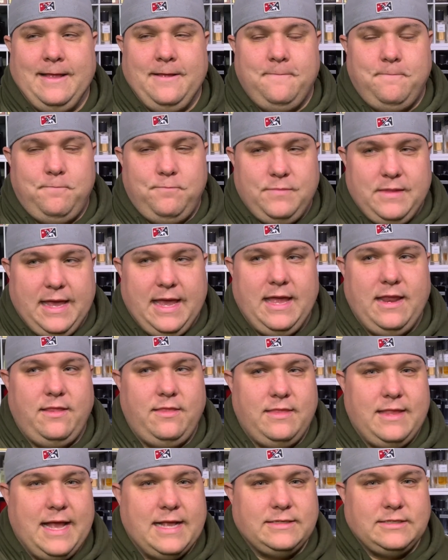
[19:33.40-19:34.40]
then
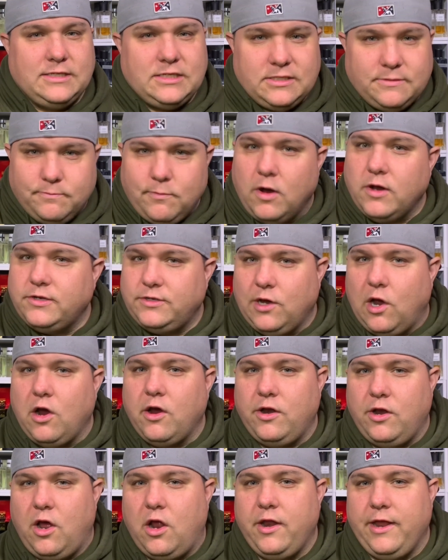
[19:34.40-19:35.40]
that's a smart
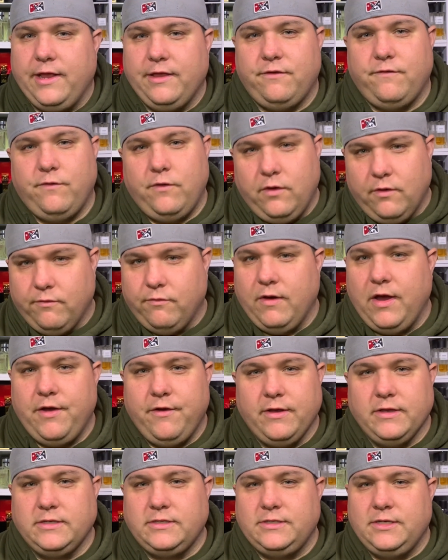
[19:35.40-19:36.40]
target audience for your
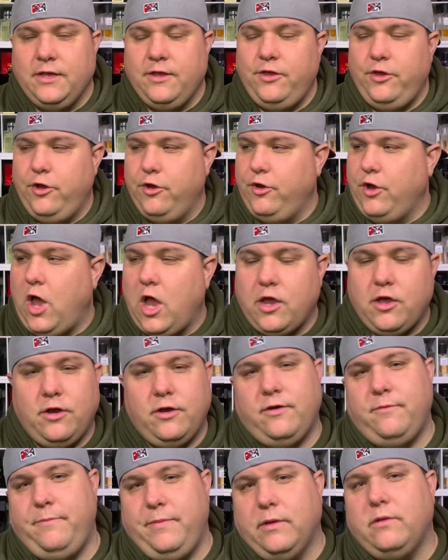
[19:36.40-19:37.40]
fragrance. You're not going to
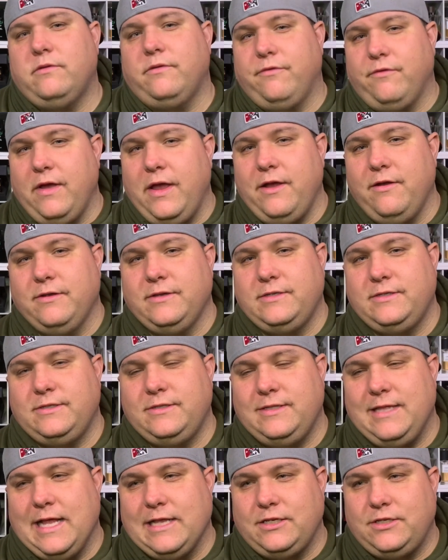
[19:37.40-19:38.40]
build a fragrance
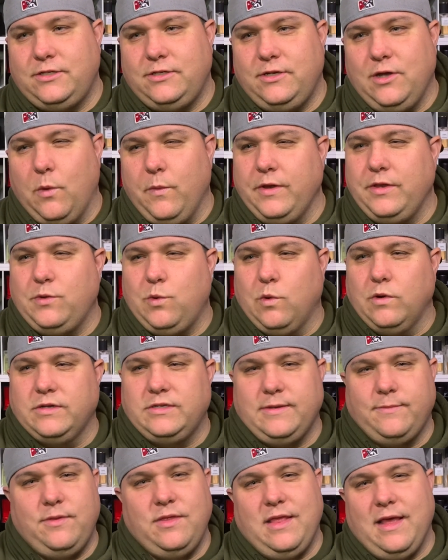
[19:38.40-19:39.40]
that's going towards
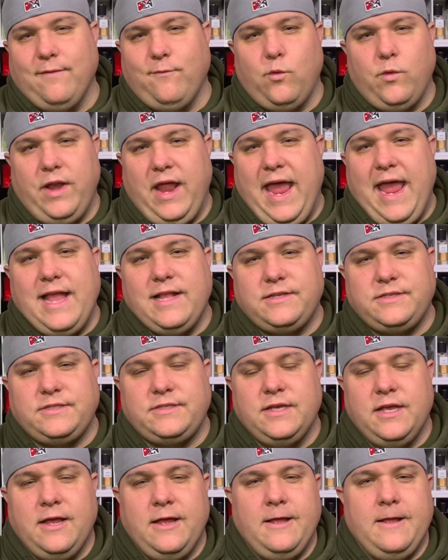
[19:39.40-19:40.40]
something that everyone hates.
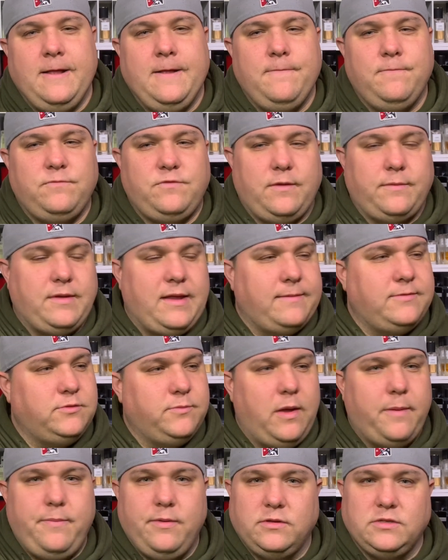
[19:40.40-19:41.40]
Sometimes you
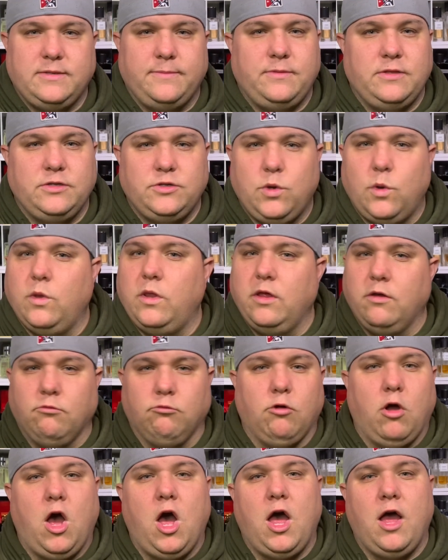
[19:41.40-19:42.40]
might build something totally
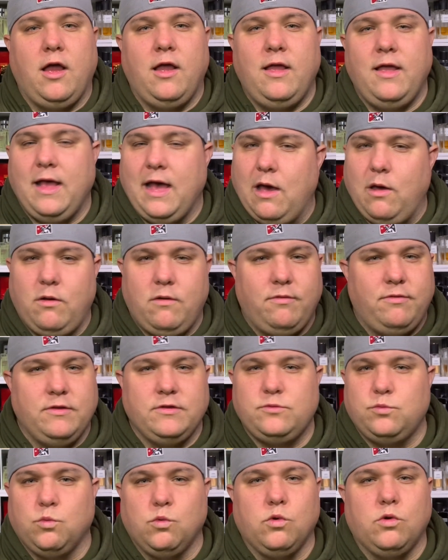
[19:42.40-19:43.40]
raw, out of
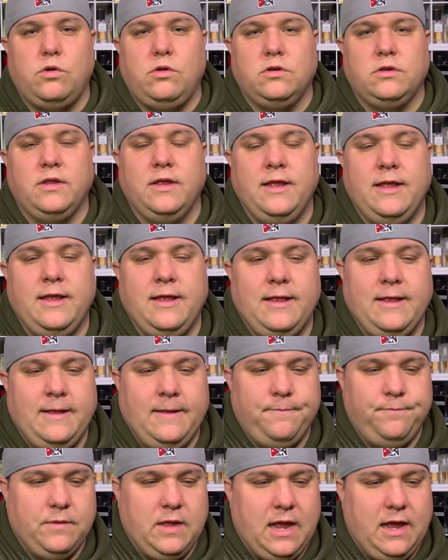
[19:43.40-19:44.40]
this world,
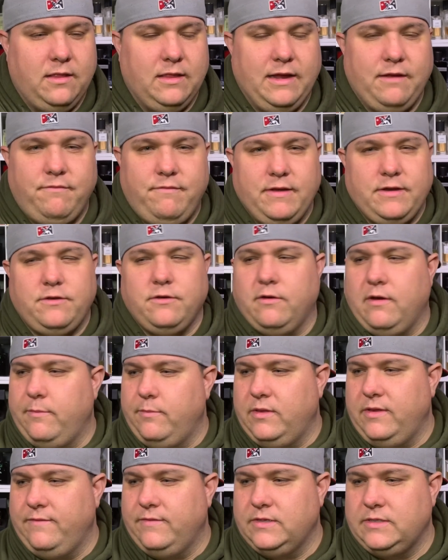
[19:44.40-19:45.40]
like Victor, I
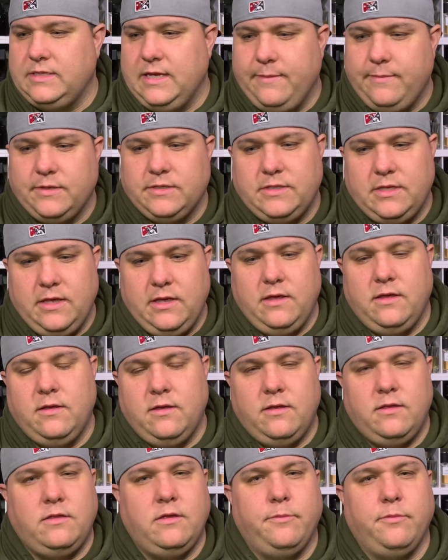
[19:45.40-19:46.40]
believe his name is, the
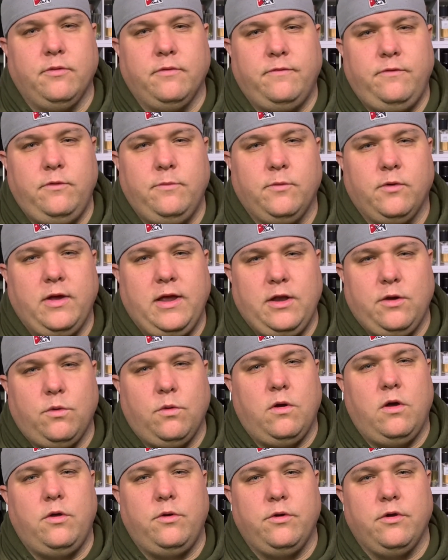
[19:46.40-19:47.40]
perfumer and or
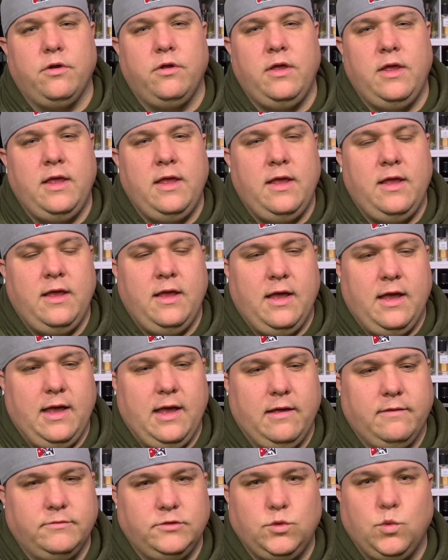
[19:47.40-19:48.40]
owner
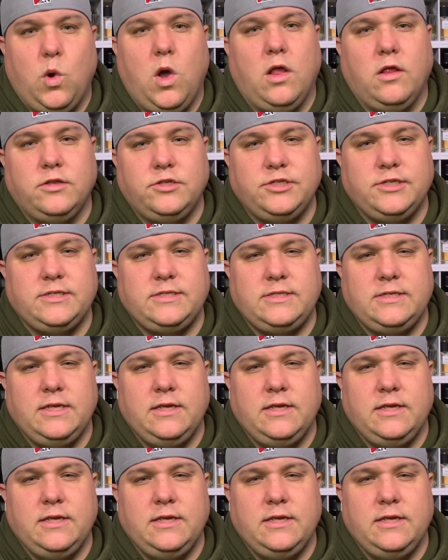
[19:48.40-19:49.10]
of Zoologist,